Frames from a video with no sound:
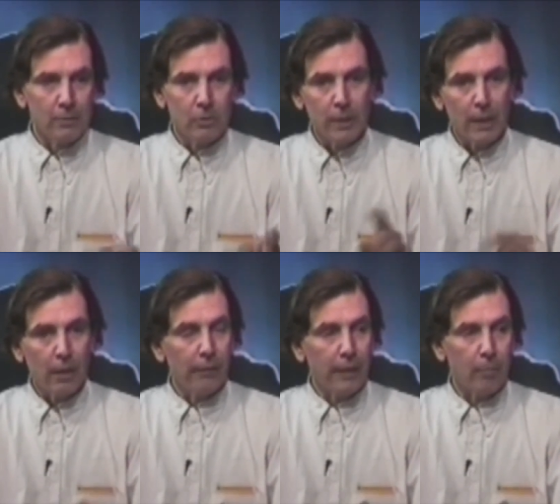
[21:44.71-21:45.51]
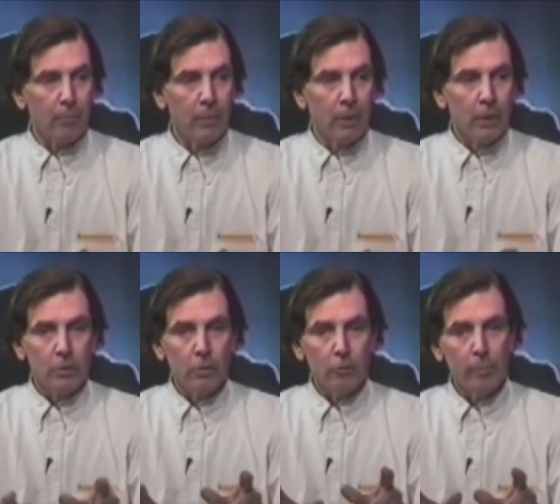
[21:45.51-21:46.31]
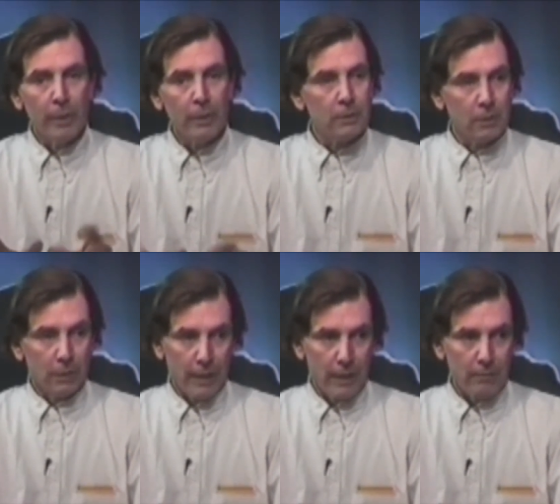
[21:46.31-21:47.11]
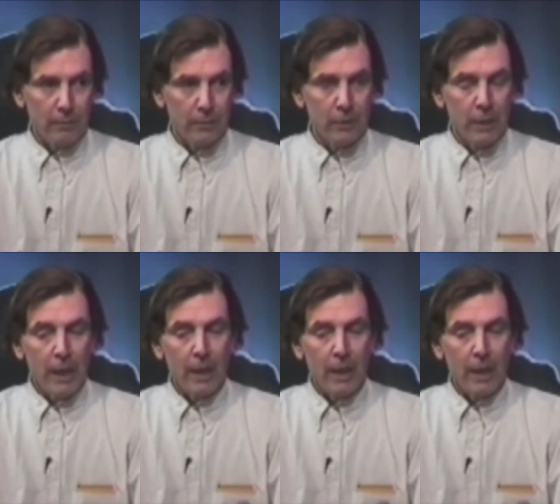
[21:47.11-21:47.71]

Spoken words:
to tell them you've been slaves,